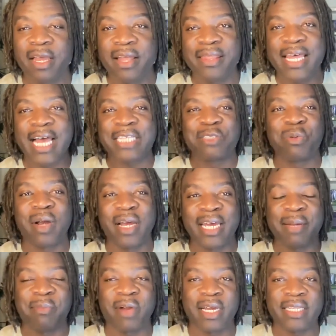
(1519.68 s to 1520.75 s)
that's where I
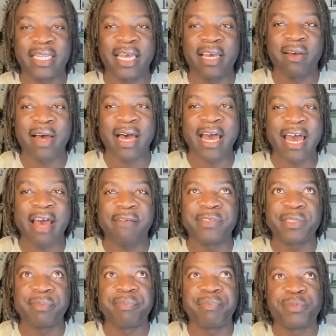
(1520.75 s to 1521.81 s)
am right now. I have
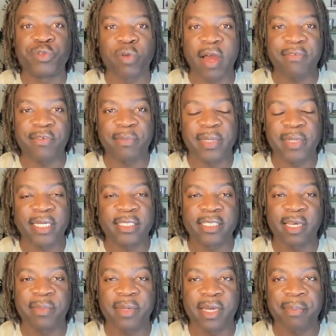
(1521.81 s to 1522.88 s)
some travel plans
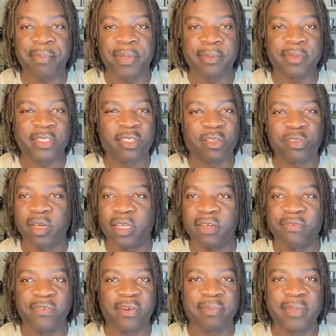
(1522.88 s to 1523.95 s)
coming up, but I'm still trying to
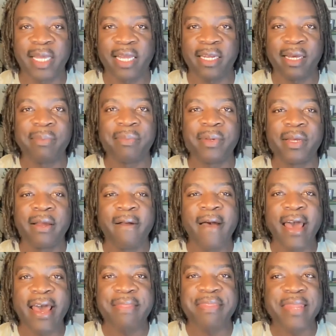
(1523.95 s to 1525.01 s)
firm that up,
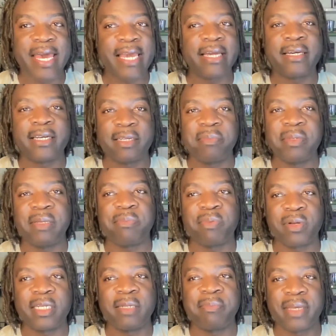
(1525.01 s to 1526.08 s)
and they could be
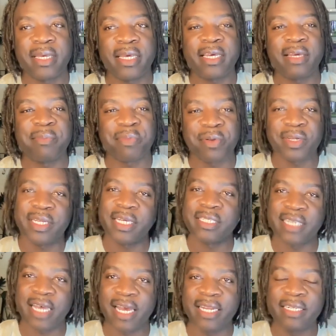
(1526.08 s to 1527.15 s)
pretty big and pretty
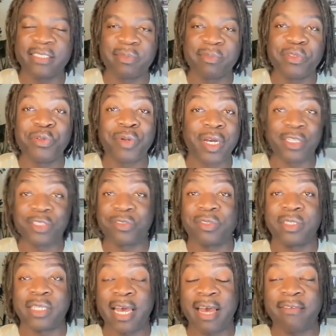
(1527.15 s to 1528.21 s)
exciting. Some new
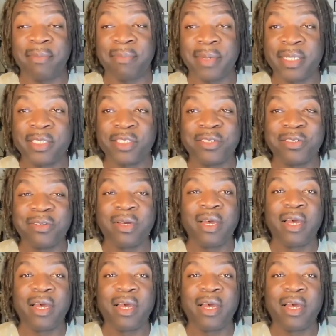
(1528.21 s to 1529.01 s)
countries I haven't been to,